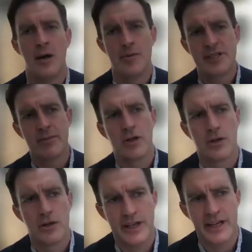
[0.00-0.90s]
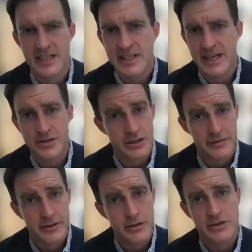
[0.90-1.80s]
Similarly,
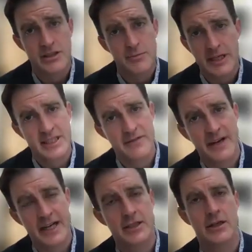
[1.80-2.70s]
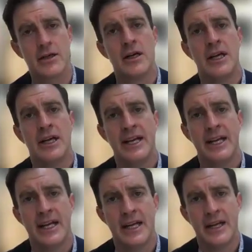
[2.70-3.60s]
SRSF2 is a splicing factor.
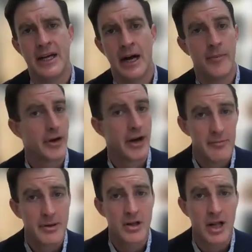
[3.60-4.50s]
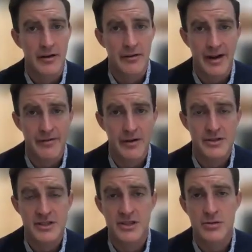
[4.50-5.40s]
There have been a lot of
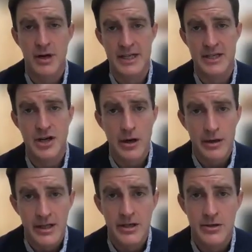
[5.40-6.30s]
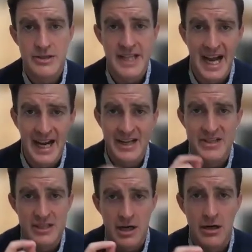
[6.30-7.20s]
efforts to try to use that
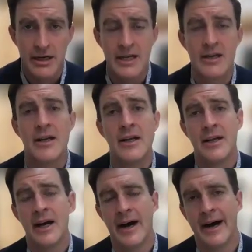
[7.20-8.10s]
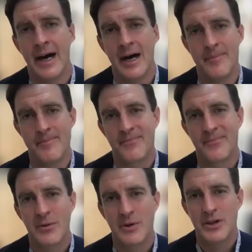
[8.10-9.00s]
as a target.
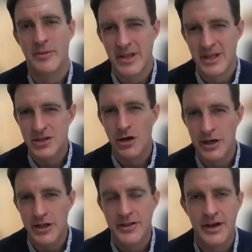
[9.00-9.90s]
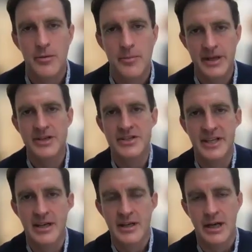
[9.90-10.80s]
When you think about like targeted therapies
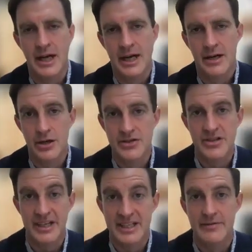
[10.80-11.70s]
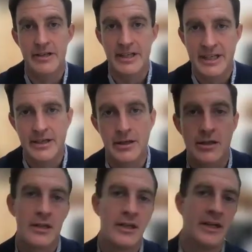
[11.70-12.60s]
that could selectively
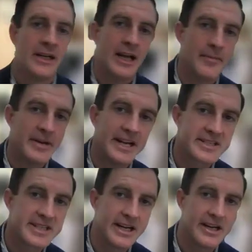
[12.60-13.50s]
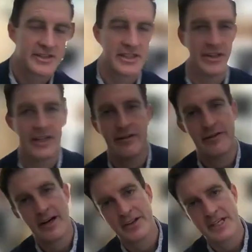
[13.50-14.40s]
kill MDS cells and
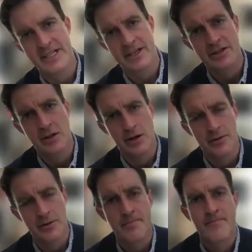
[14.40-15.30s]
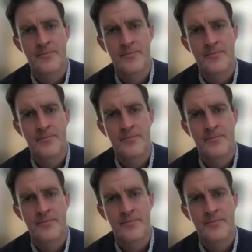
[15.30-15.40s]
leave healthy cells alone.